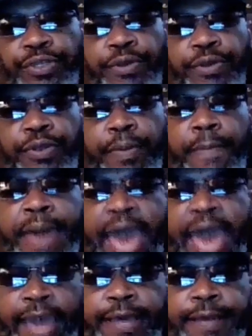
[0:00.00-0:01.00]
You're
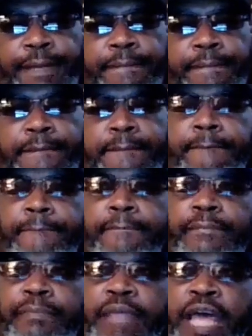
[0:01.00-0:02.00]
back.
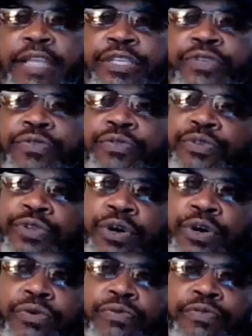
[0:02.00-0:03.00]
Now that
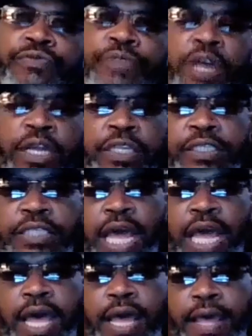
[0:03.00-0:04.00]
you've done your
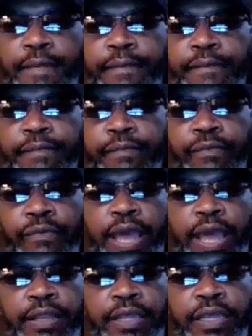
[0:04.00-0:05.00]
time,
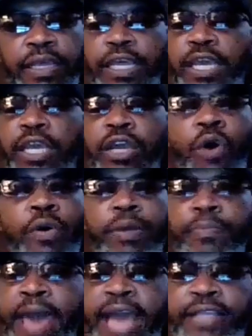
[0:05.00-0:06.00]
right?
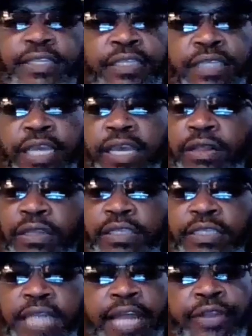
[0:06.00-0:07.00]
Going back to jail is
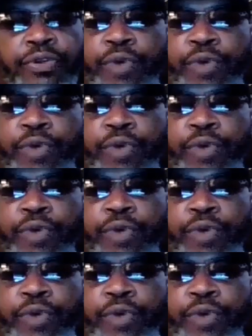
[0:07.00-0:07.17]
not no